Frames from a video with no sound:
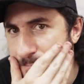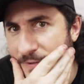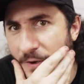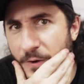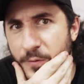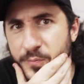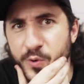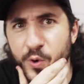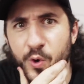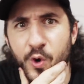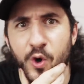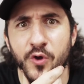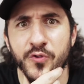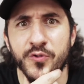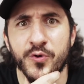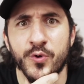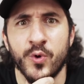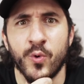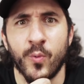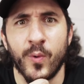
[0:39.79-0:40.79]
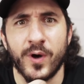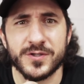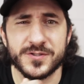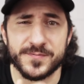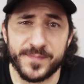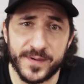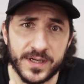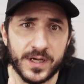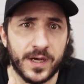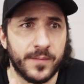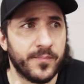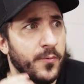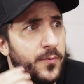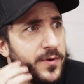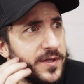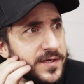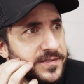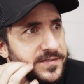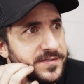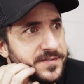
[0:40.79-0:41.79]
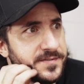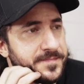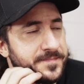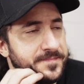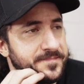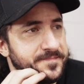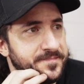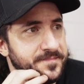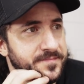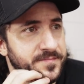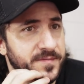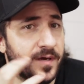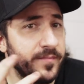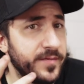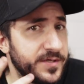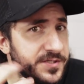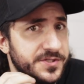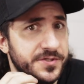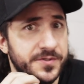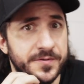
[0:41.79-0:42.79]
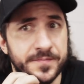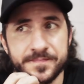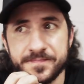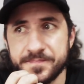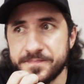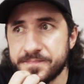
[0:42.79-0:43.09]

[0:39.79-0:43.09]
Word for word: I hope you're all doing well. It's been a couple weeks. I miss you.